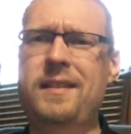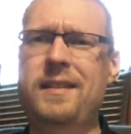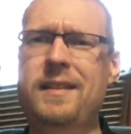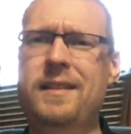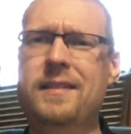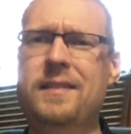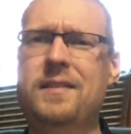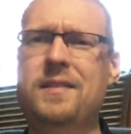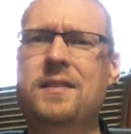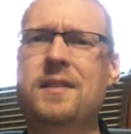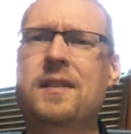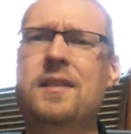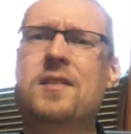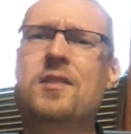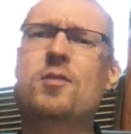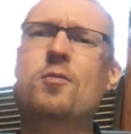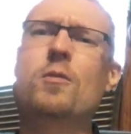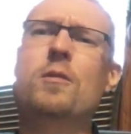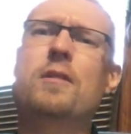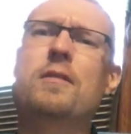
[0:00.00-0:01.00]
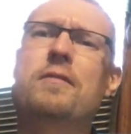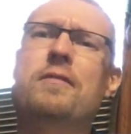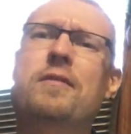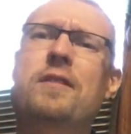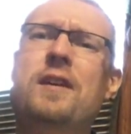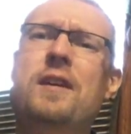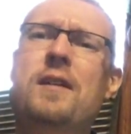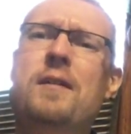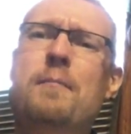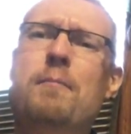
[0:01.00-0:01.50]
It's a sort of
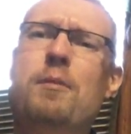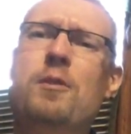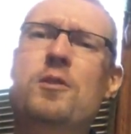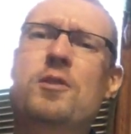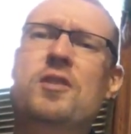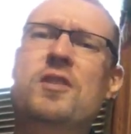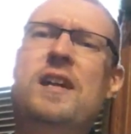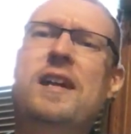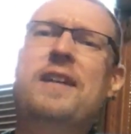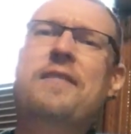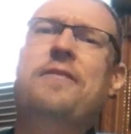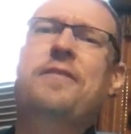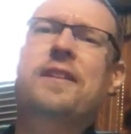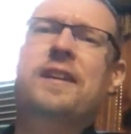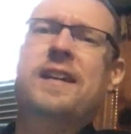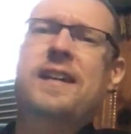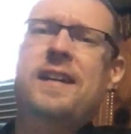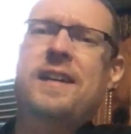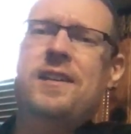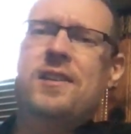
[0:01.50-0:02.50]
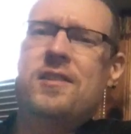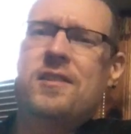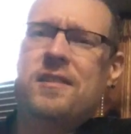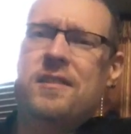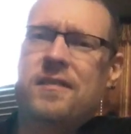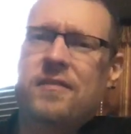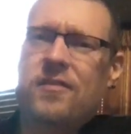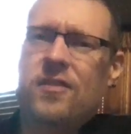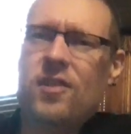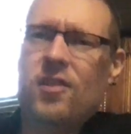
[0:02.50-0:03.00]

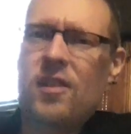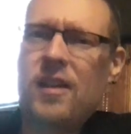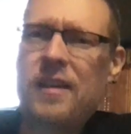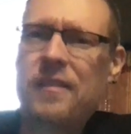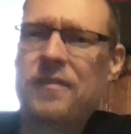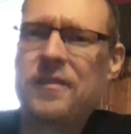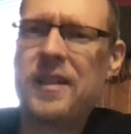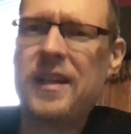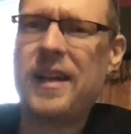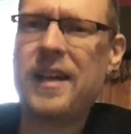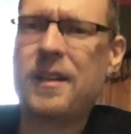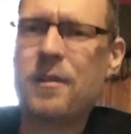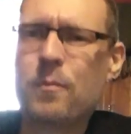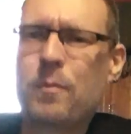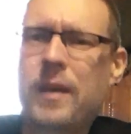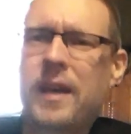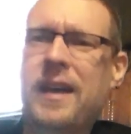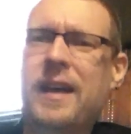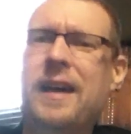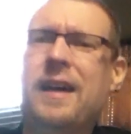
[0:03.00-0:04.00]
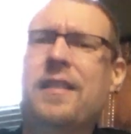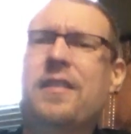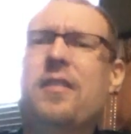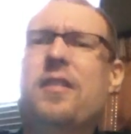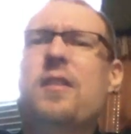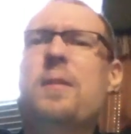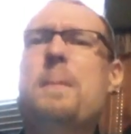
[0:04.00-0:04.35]
personification of the left-hand path.